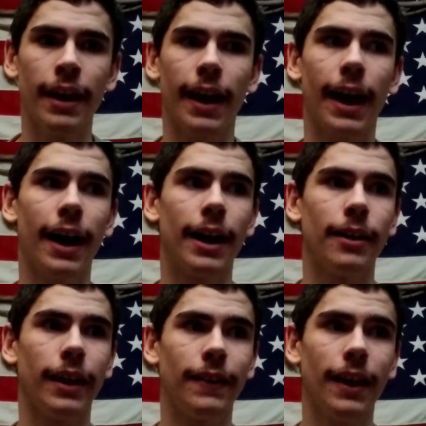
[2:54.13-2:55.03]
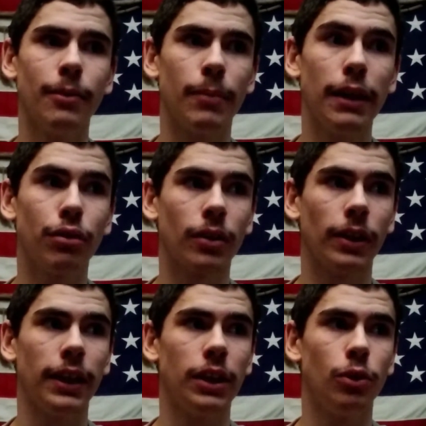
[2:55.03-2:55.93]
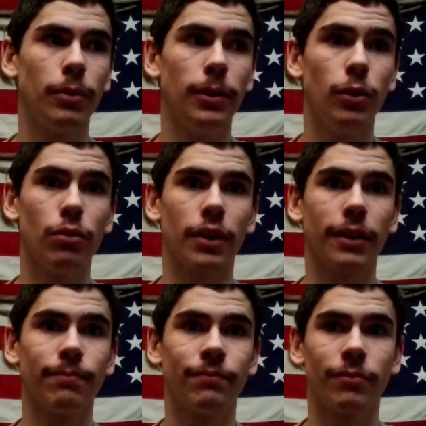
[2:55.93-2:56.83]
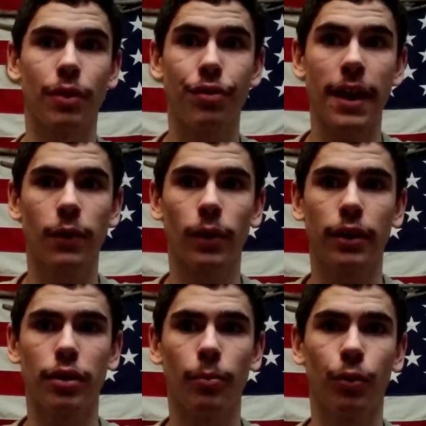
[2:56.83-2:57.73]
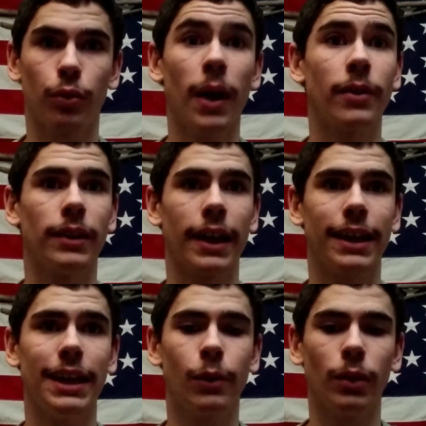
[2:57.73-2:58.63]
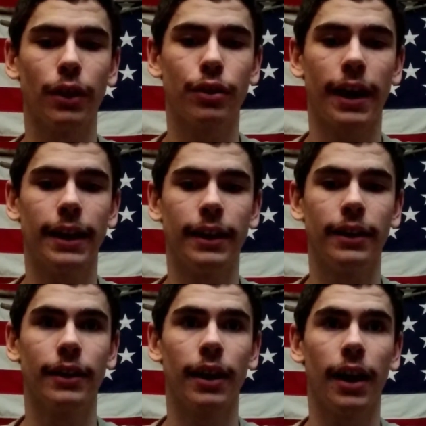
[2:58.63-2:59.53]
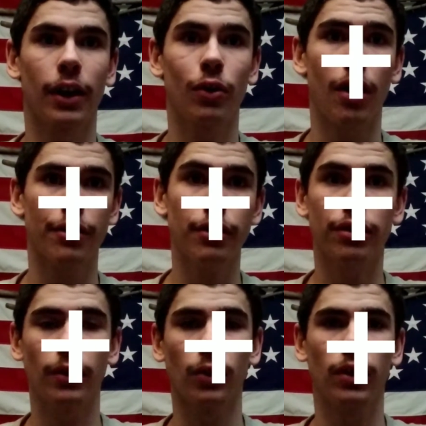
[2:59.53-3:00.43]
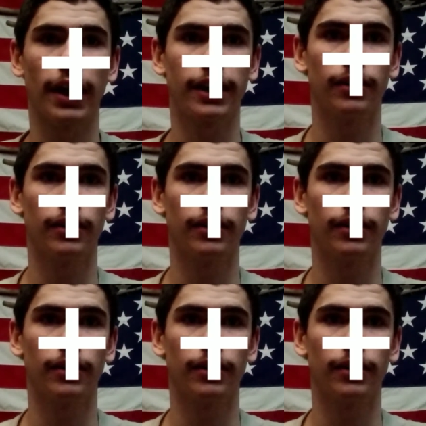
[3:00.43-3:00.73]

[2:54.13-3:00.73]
And then basically you'd be using sacred symbols around it, like equally sided crosses that look like